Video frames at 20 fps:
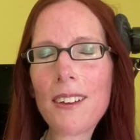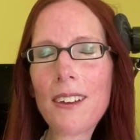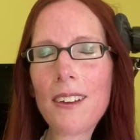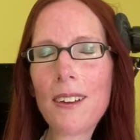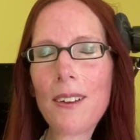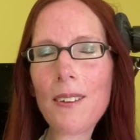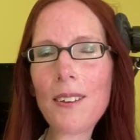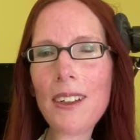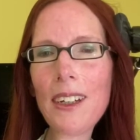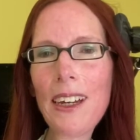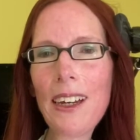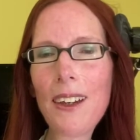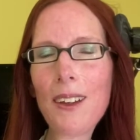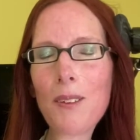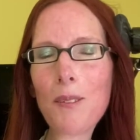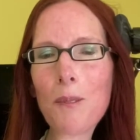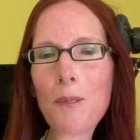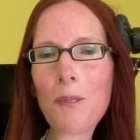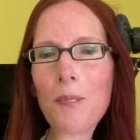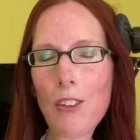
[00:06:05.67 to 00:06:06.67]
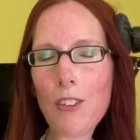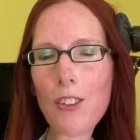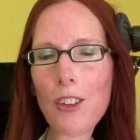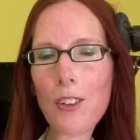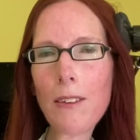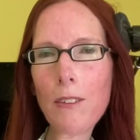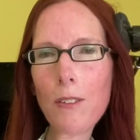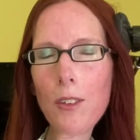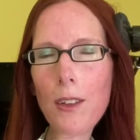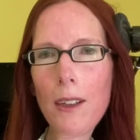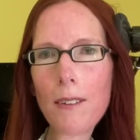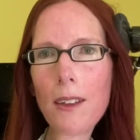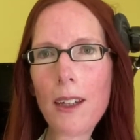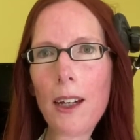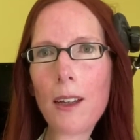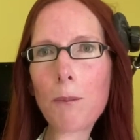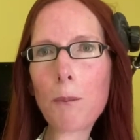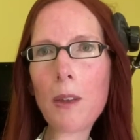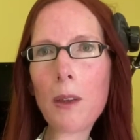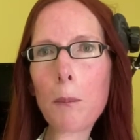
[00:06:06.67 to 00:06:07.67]
okay. She tried to hand
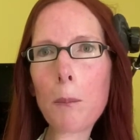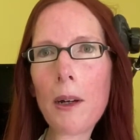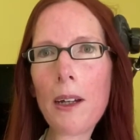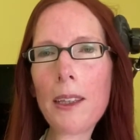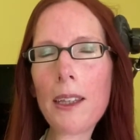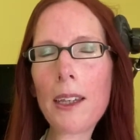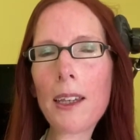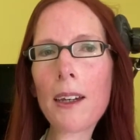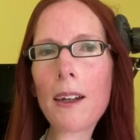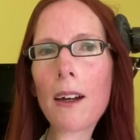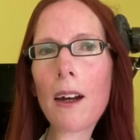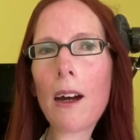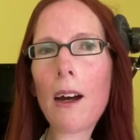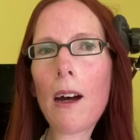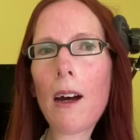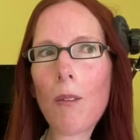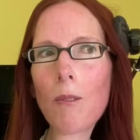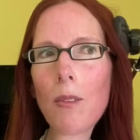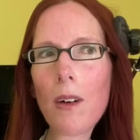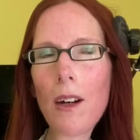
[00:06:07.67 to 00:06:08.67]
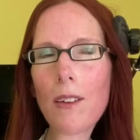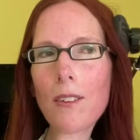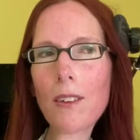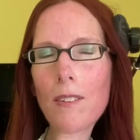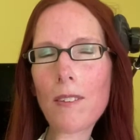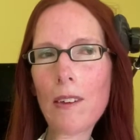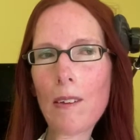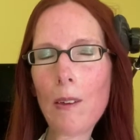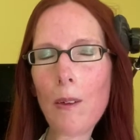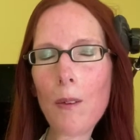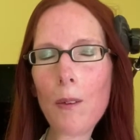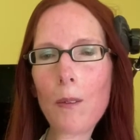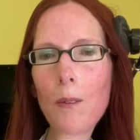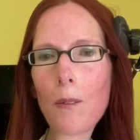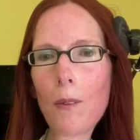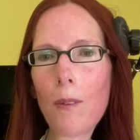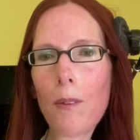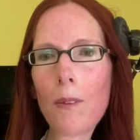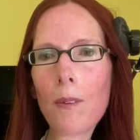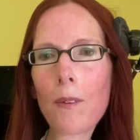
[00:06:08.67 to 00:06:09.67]
me the money. I just said, look,
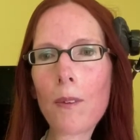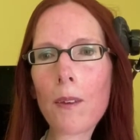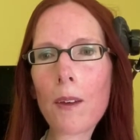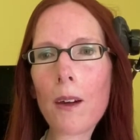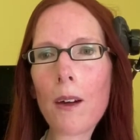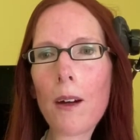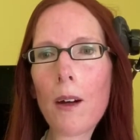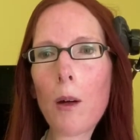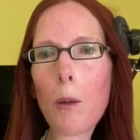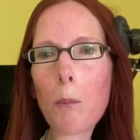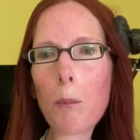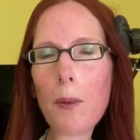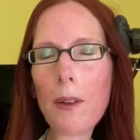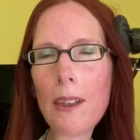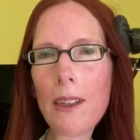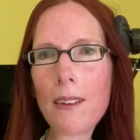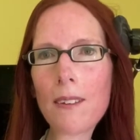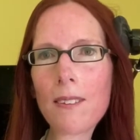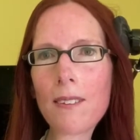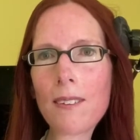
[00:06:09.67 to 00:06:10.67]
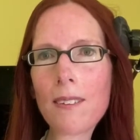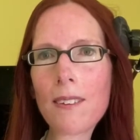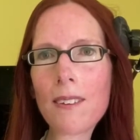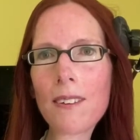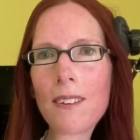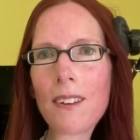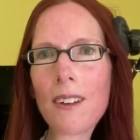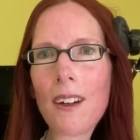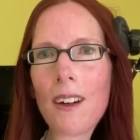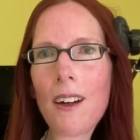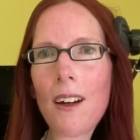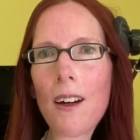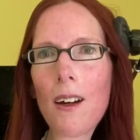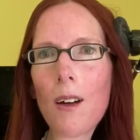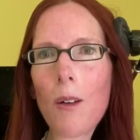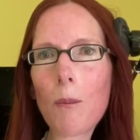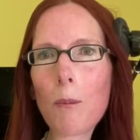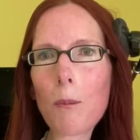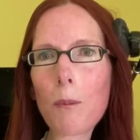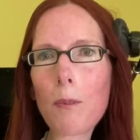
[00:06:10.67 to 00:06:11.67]
please
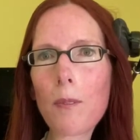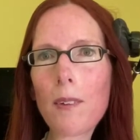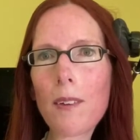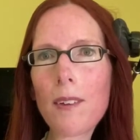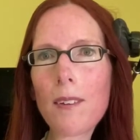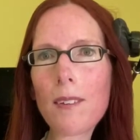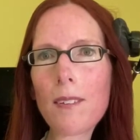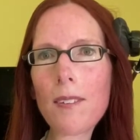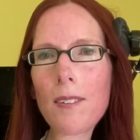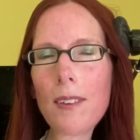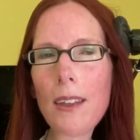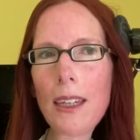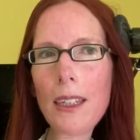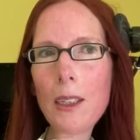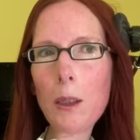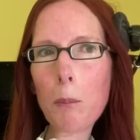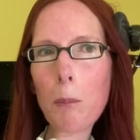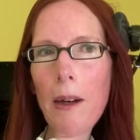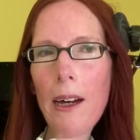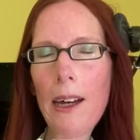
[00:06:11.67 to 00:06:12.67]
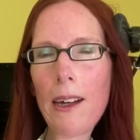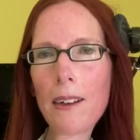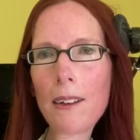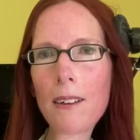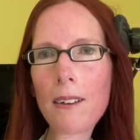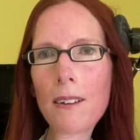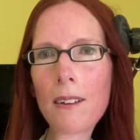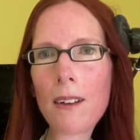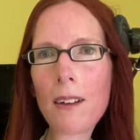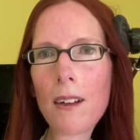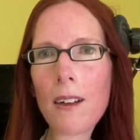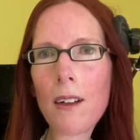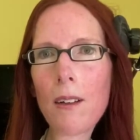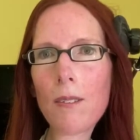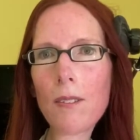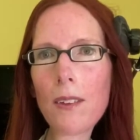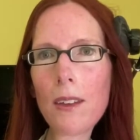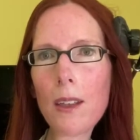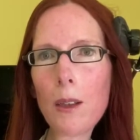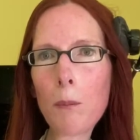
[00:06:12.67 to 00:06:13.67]
take it back to
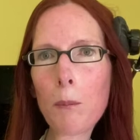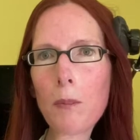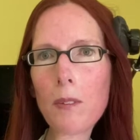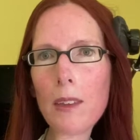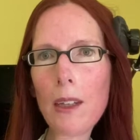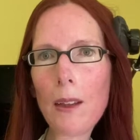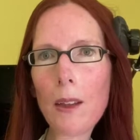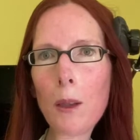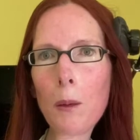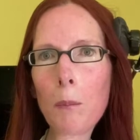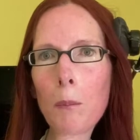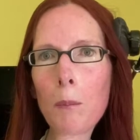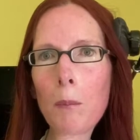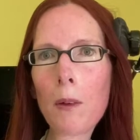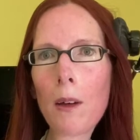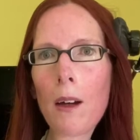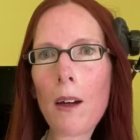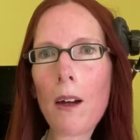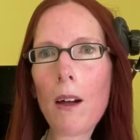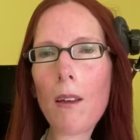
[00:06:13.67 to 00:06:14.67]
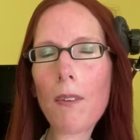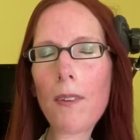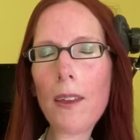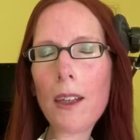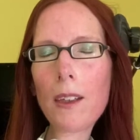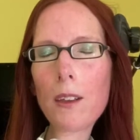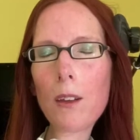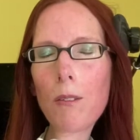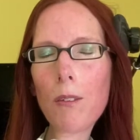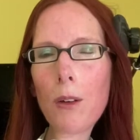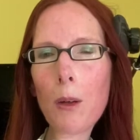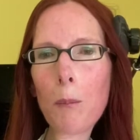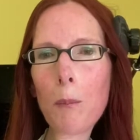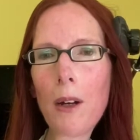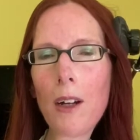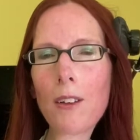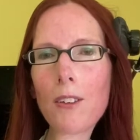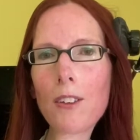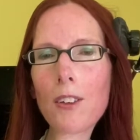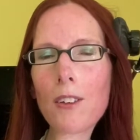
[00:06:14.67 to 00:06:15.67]
him and tell him, thank you very
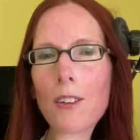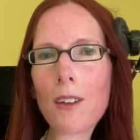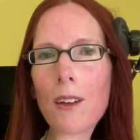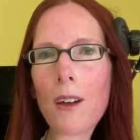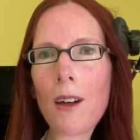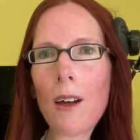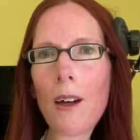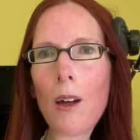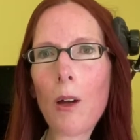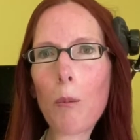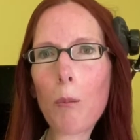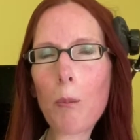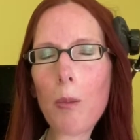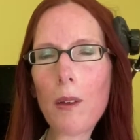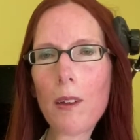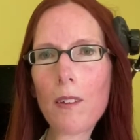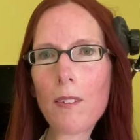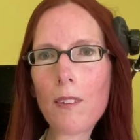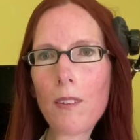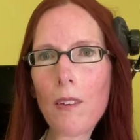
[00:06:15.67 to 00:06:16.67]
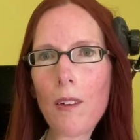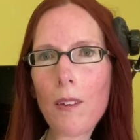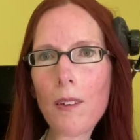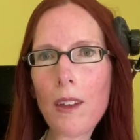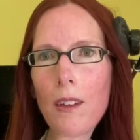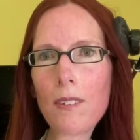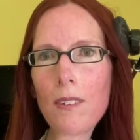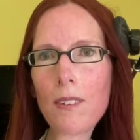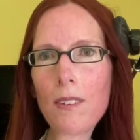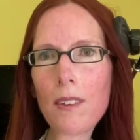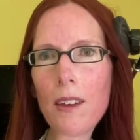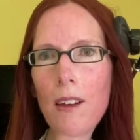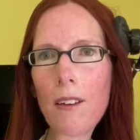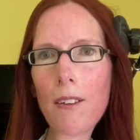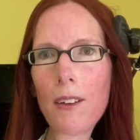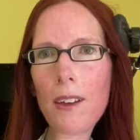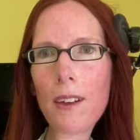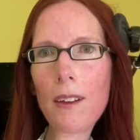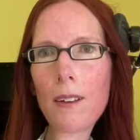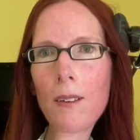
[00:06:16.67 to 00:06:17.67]
much, but it's not
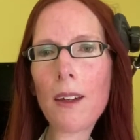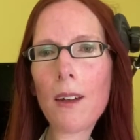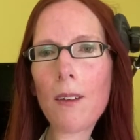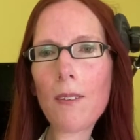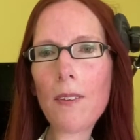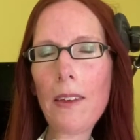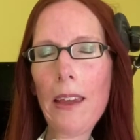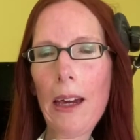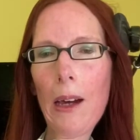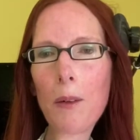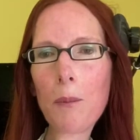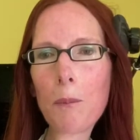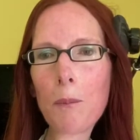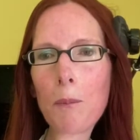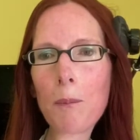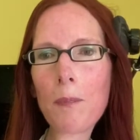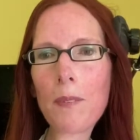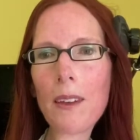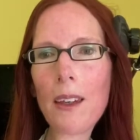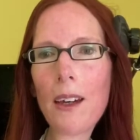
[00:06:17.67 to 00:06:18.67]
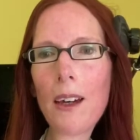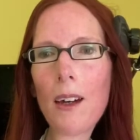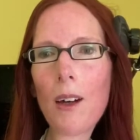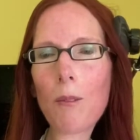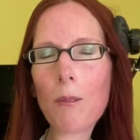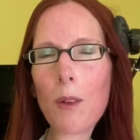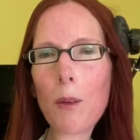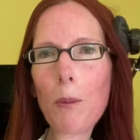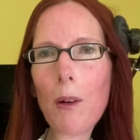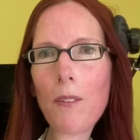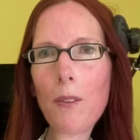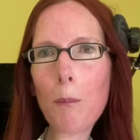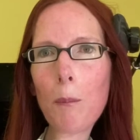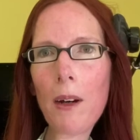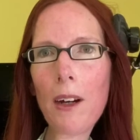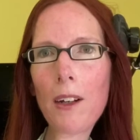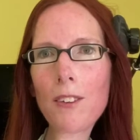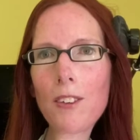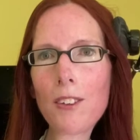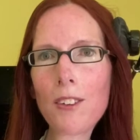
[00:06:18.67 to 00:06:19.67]
necessary. Yeah, it wasn't
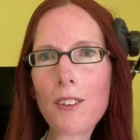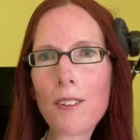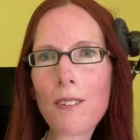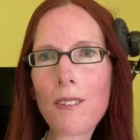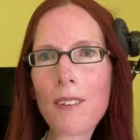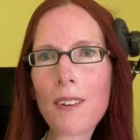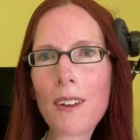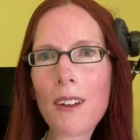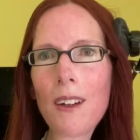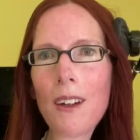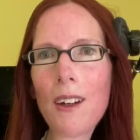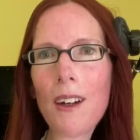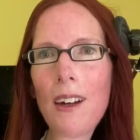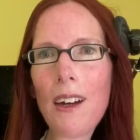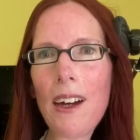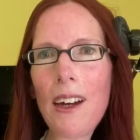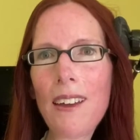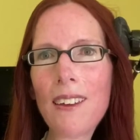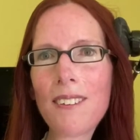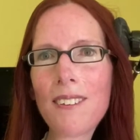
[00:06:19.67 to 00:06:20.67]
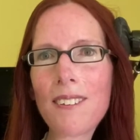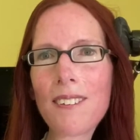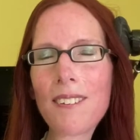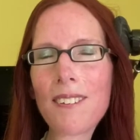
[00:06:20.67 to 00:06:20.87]
much. And